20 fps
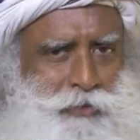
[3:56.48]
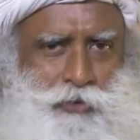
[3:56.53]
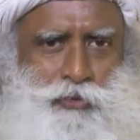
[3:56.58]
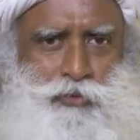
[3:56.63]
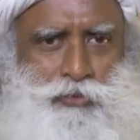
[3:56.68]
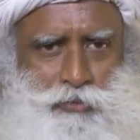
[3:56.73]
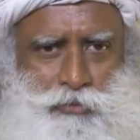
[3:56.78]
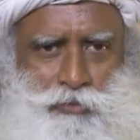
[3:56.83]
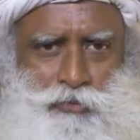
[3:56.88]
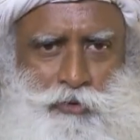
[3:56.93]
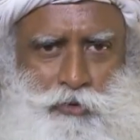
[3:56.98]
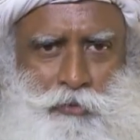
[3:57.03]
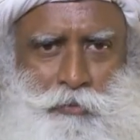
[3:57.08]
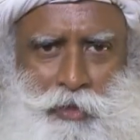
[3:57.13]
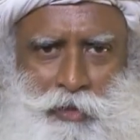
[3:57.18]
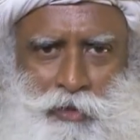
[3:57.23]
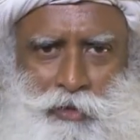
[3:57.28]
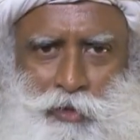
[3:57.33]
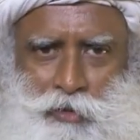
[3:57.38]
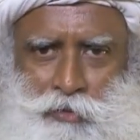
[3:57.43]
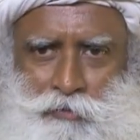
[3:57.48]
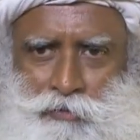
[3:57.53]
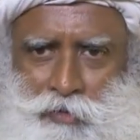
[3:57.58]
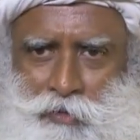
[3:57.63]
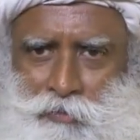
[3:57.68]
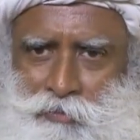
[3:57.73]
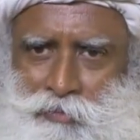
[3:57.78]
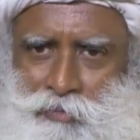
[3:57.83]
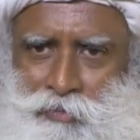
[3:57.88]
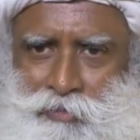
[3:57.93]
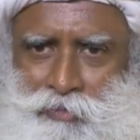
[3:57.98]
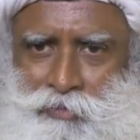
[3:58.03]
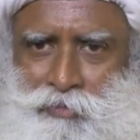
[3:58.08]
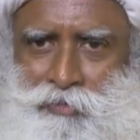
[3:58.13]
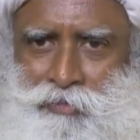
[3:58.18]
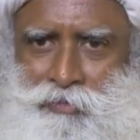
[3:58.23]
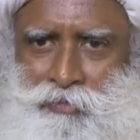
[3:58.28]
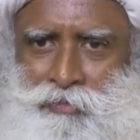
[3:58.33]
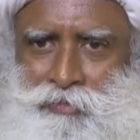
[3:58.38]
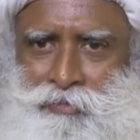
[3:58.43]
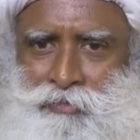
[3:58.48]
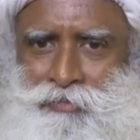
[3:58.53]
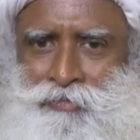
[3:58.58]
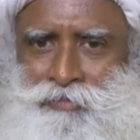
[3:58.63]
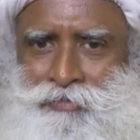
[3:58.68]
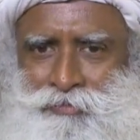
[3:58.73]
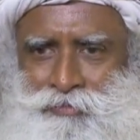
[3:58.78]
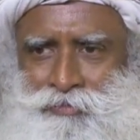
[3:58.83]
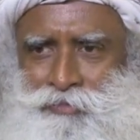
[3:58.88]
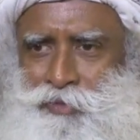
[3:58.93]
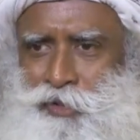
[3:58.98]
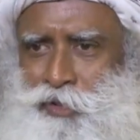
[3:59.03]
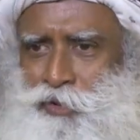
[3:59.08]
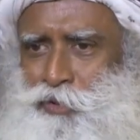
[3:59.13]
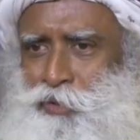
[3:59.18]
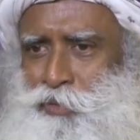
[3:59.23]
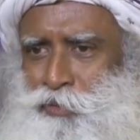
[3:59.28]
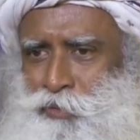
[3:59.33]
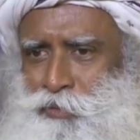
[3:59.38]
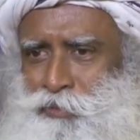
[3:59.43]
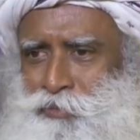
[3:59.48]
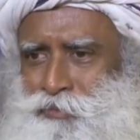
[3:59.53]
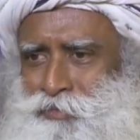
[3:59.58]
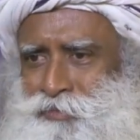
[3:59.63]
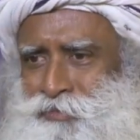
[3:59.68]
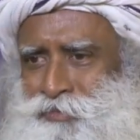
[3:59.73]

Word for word: You, you met a lot of them? Yes or no?